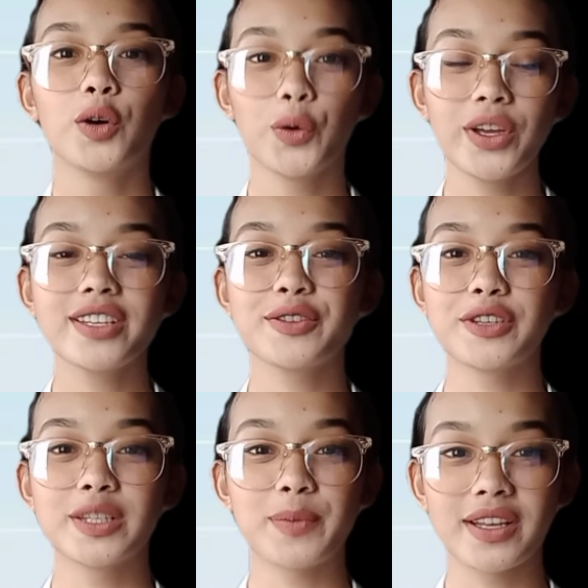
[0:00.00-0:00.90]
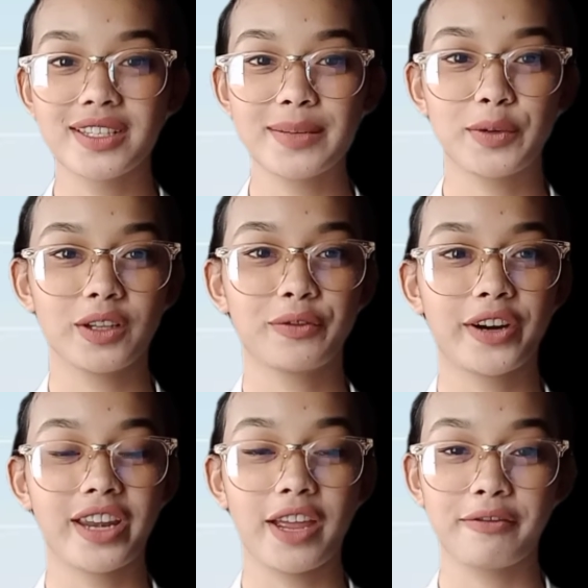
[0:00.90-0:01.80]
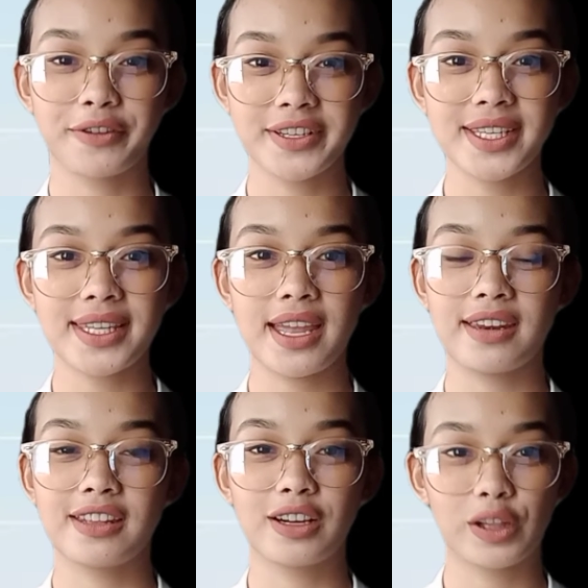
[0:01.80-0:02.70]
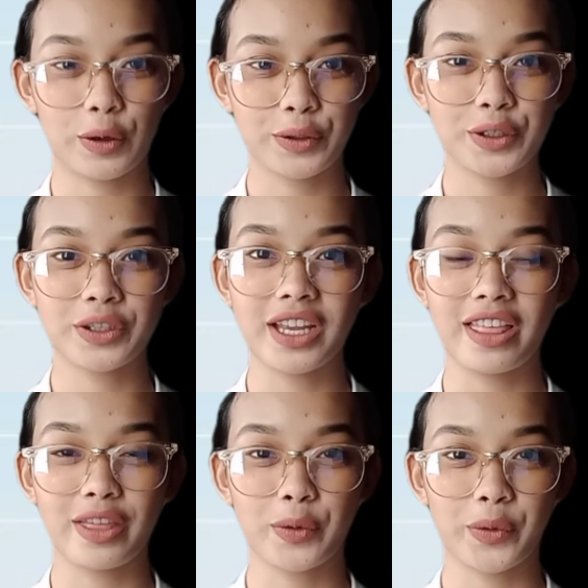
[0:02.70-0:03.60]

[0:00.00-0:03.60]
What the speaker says: Who is responsible for diversity and inclusion in the